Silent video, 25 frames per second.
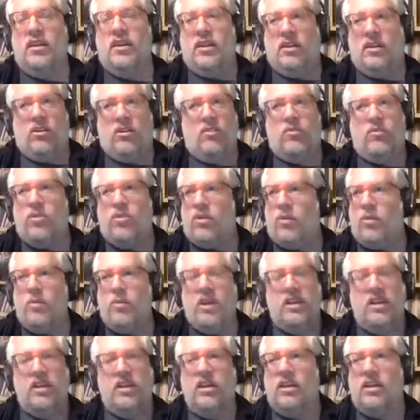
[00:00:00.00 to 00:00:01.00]
over our
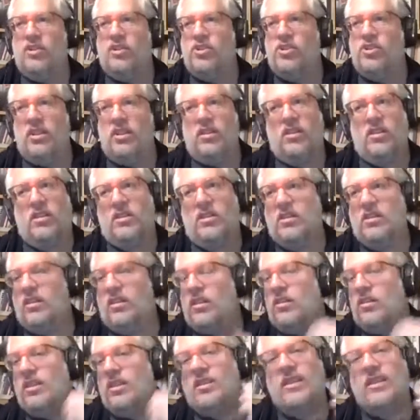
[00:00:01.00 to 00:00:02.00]
pedagogy. That
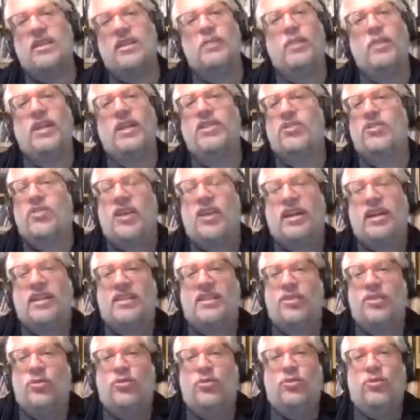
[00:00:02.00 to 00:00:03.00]
the test banks are
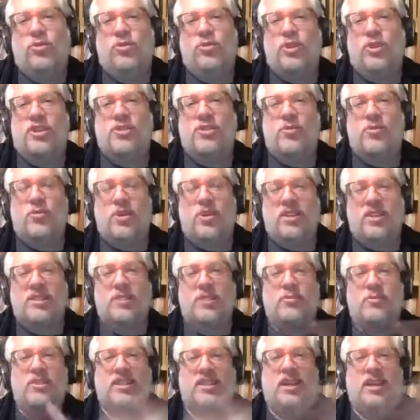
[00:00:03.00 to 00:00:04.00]
nice. Who doesn't want
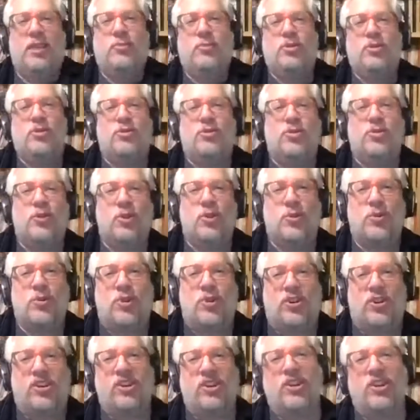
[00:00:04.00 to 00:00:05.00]
someone to help you do your
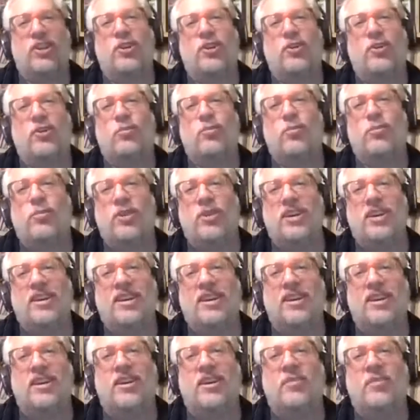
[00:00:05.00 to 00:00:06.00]
work, But
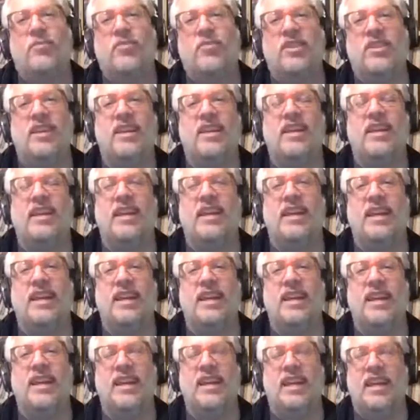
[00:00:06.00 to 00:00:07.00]

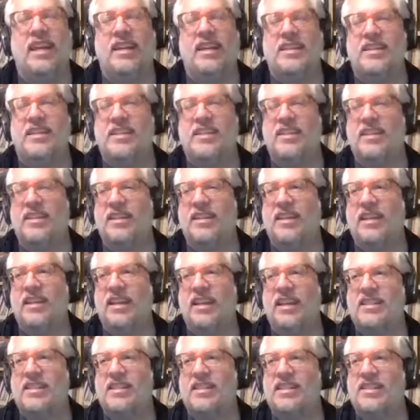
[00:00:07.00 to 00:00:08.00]

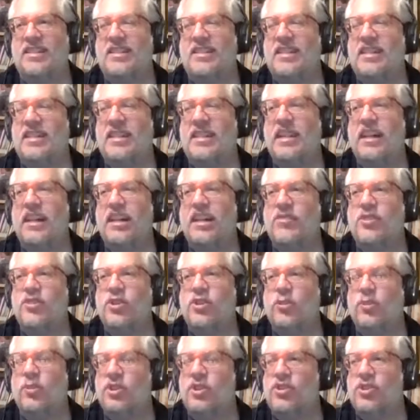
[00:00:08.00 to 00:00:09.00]
it's a ceding of
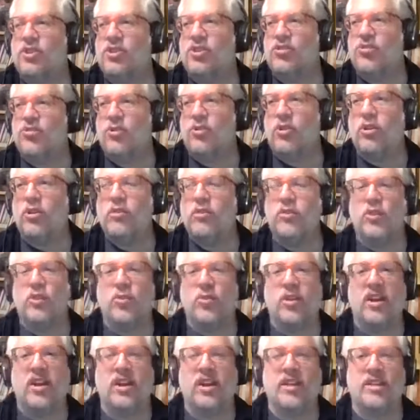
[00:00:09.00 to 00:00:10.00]
so much control over the
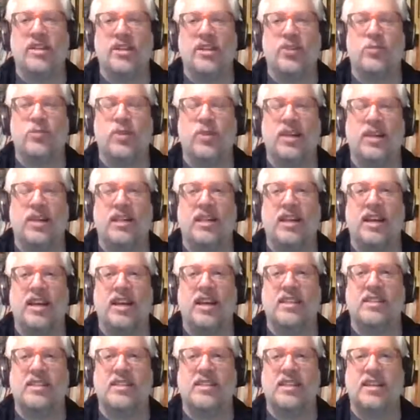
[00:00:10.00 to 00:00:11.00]
way I teach my
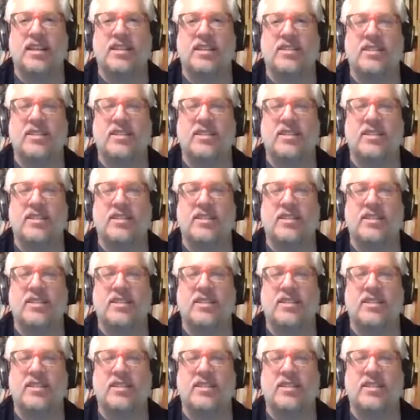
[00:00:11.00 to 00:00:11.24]
class that